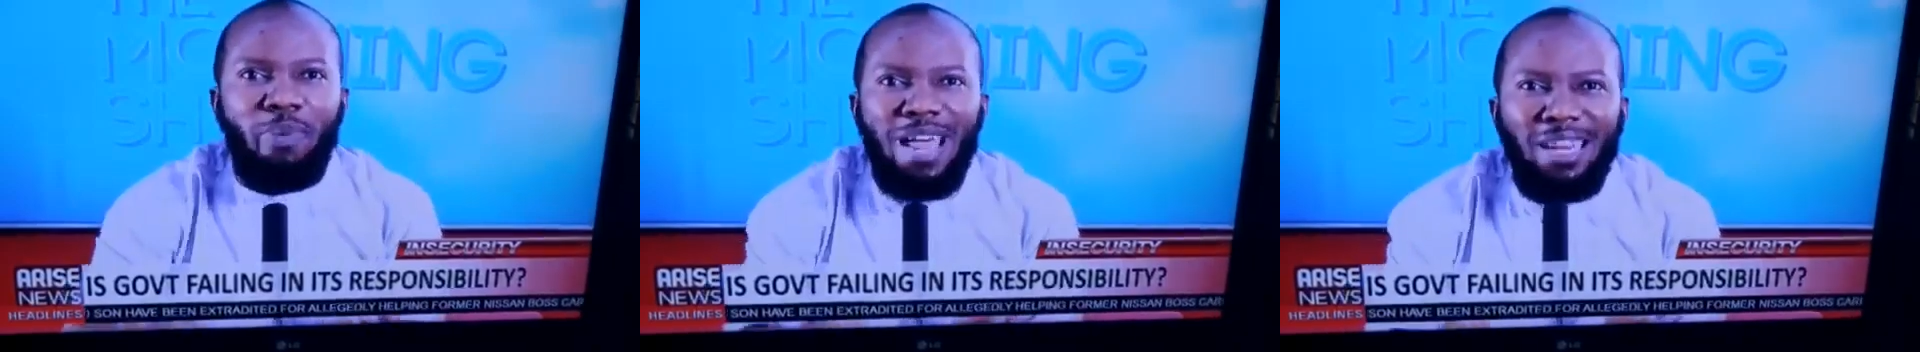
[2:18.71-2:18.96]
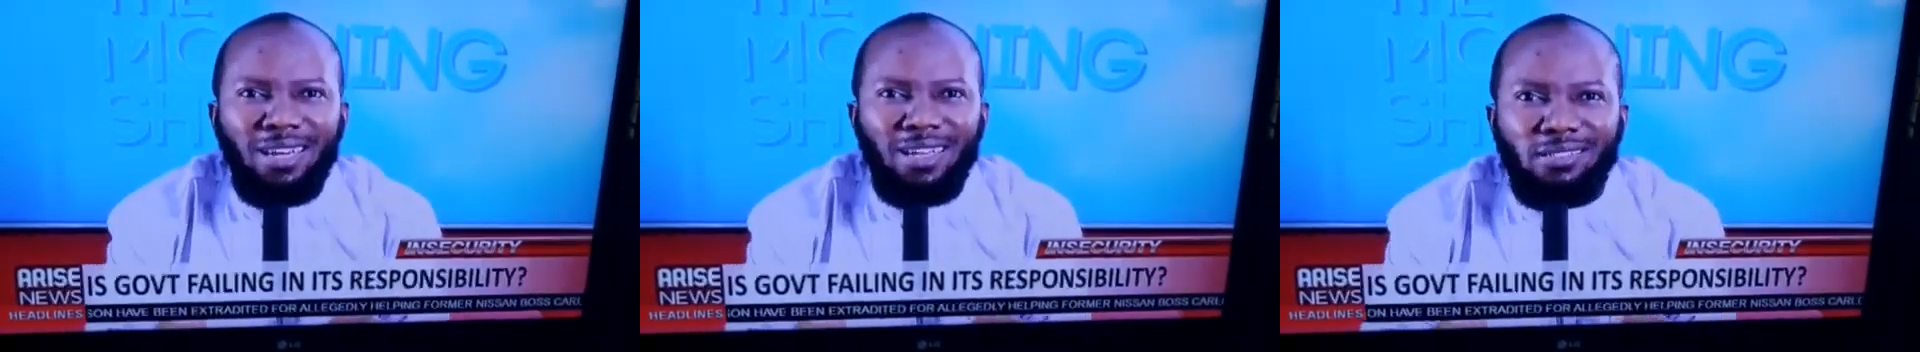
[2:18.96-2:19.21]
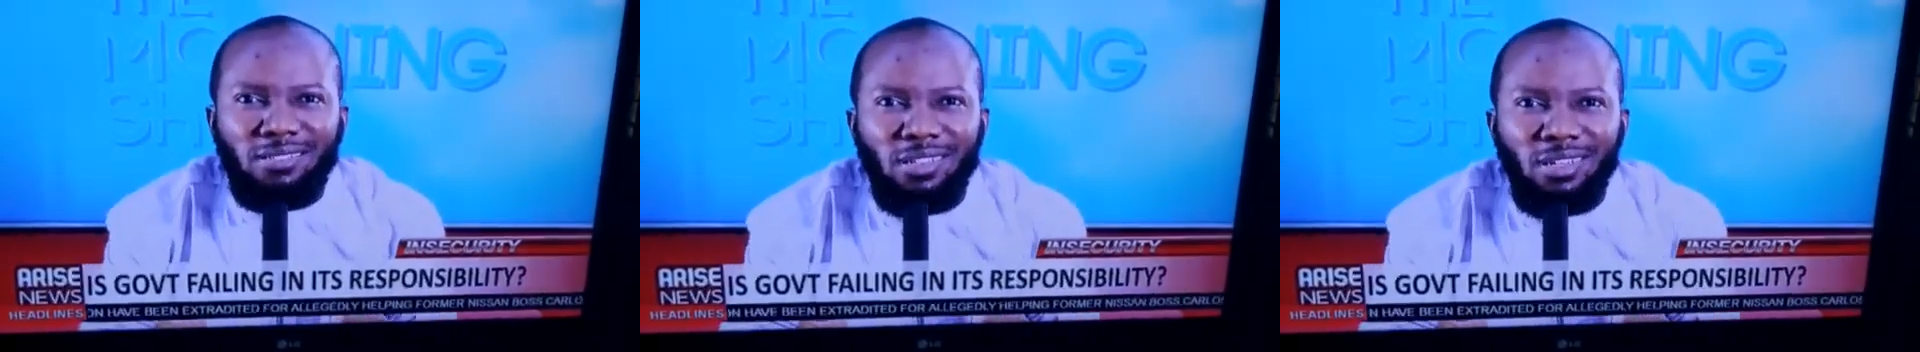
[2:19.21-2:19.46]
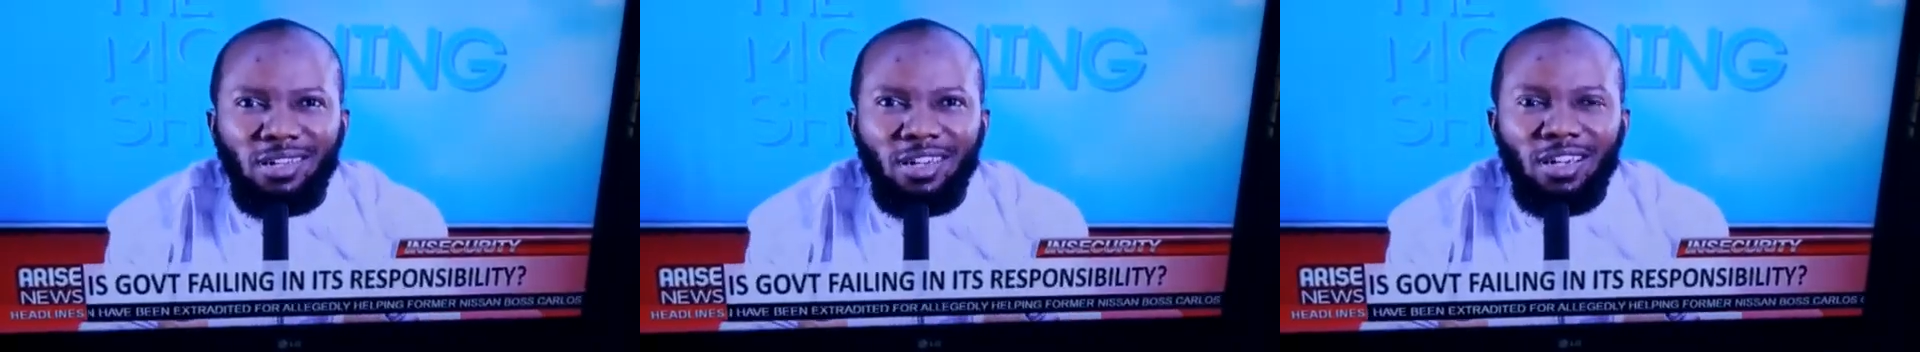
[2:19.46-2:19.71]
bandits,
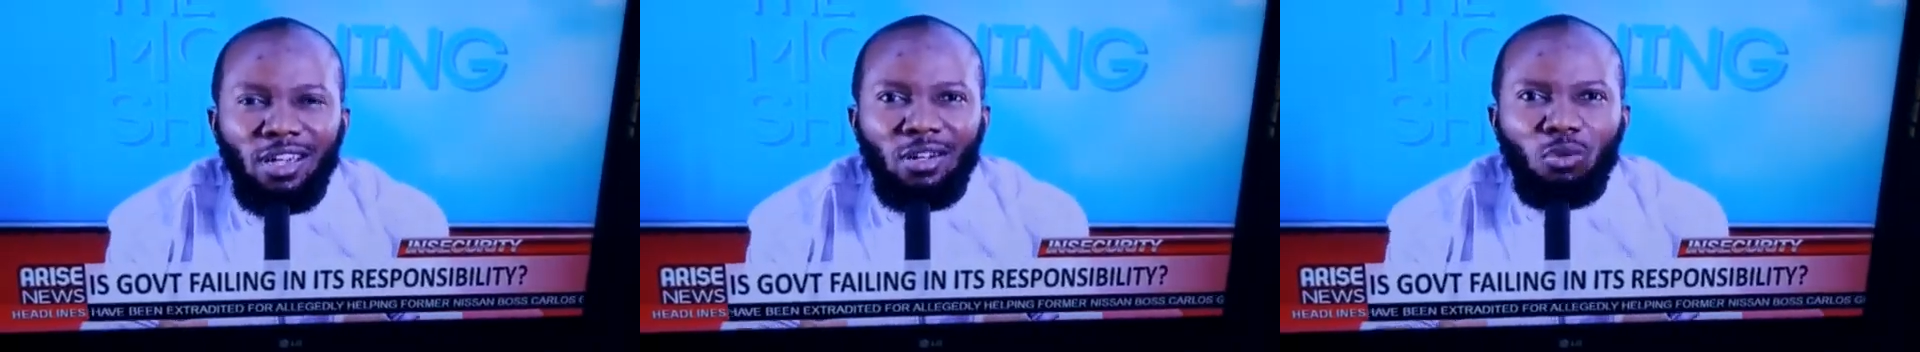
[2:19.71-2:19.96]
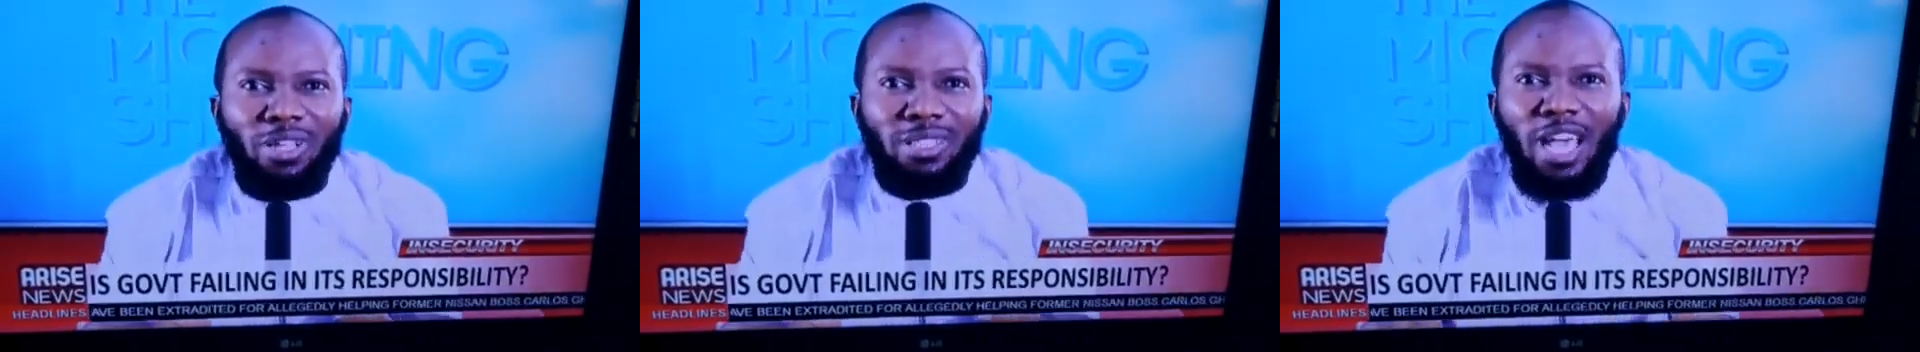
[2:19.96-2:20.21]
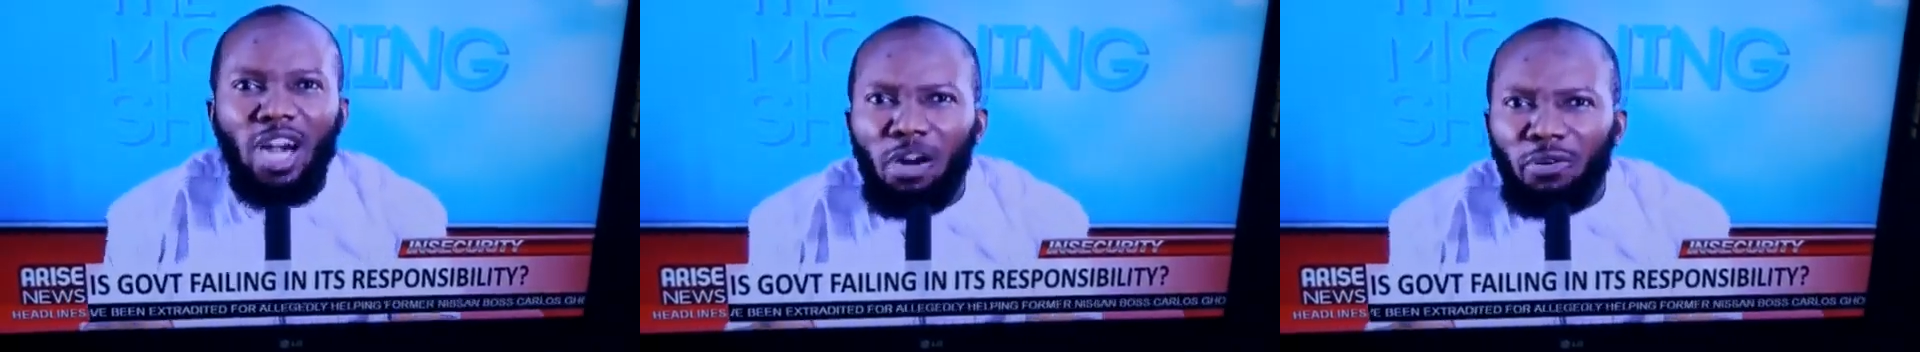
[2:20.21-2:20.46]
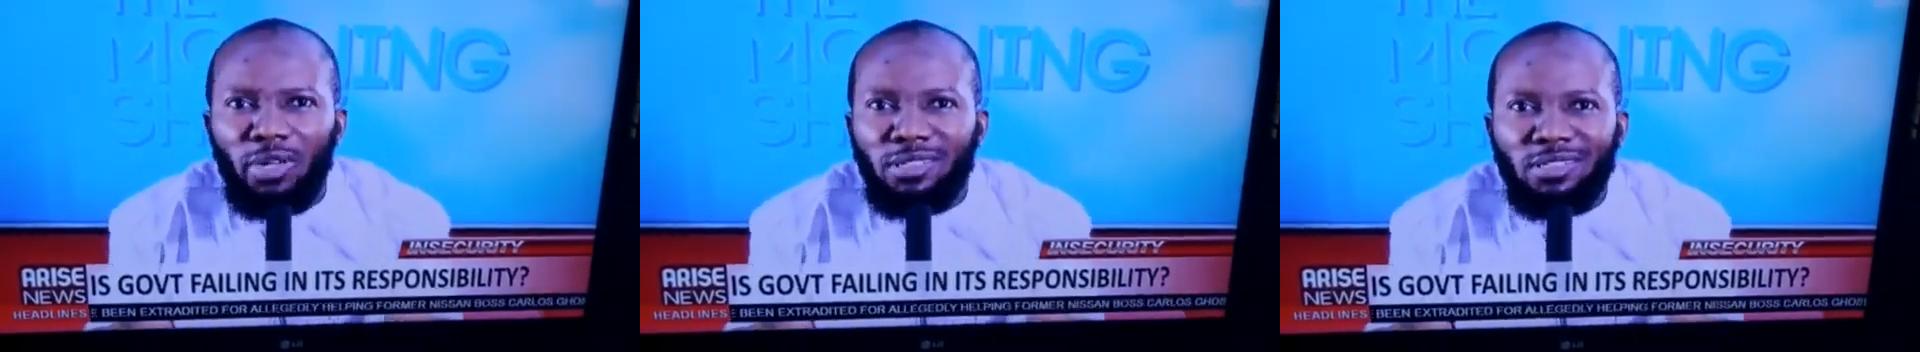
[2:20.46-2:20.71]
with
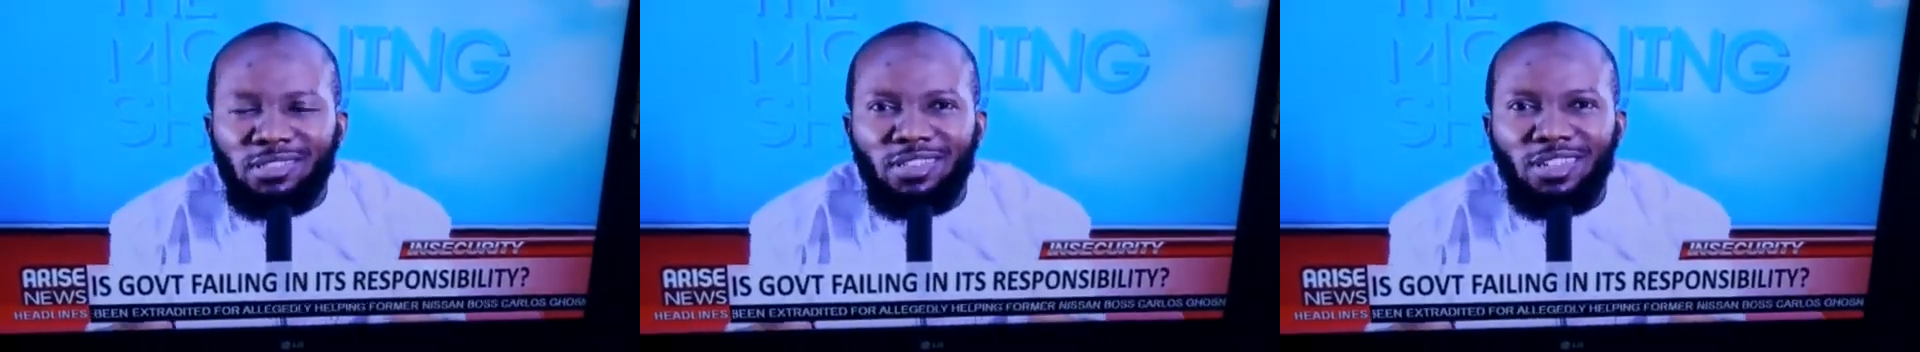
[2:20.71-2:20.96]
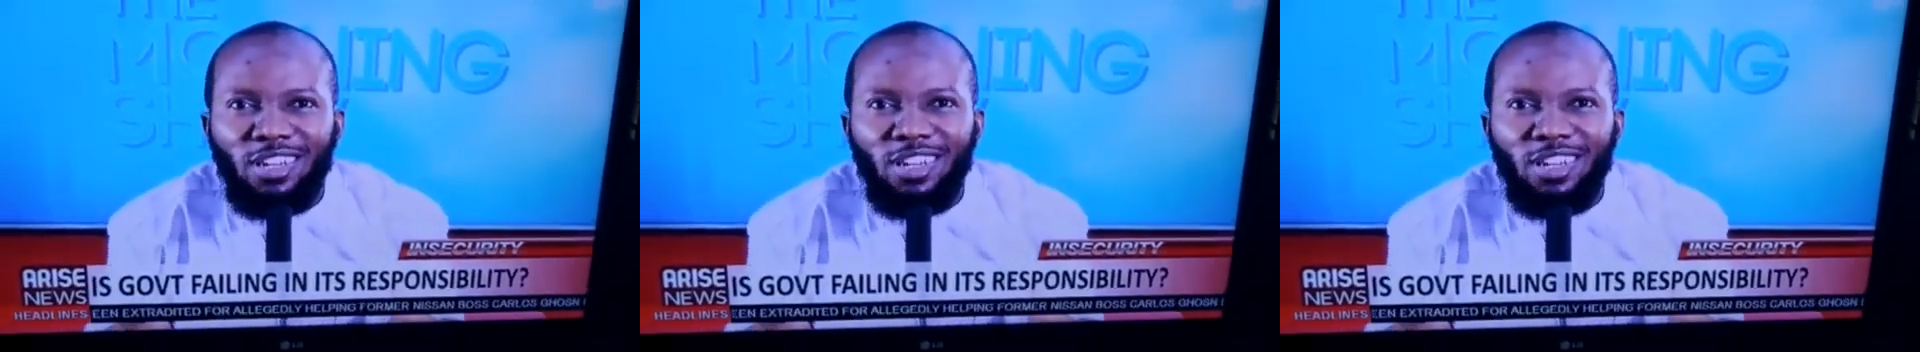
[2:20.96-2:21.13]
terrorists.